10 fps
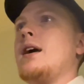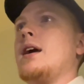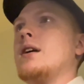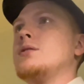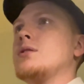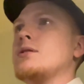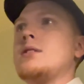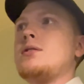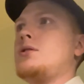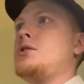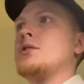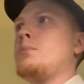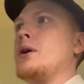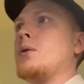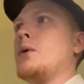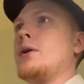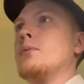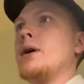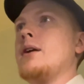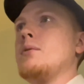And let's just pick one
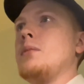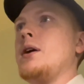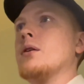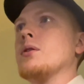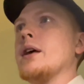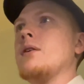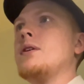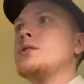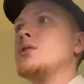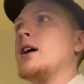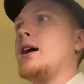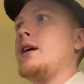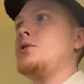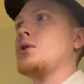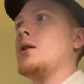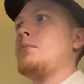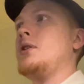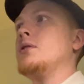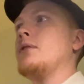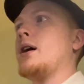at random here like this guy and drop
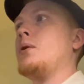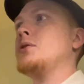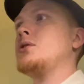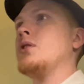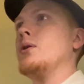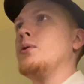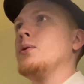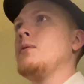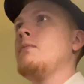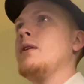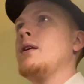it in the virus total.